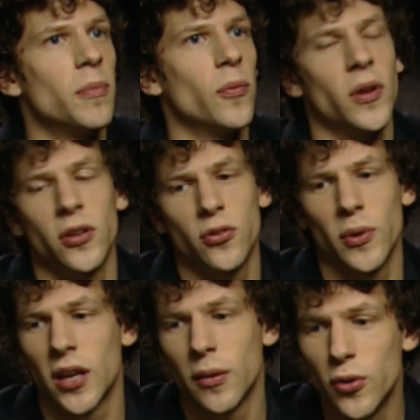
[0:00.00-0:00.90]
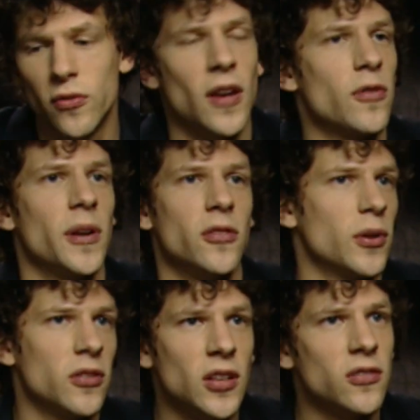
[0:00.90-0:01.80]
But when you're doing it in a movie, everybody's
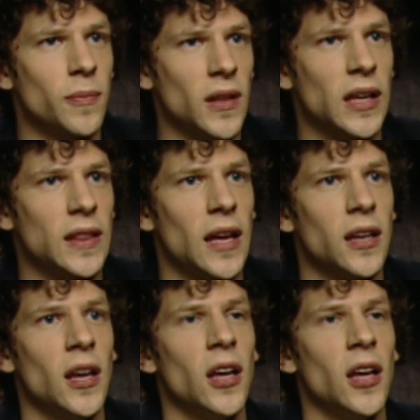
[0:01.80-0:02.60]
already seen something like that.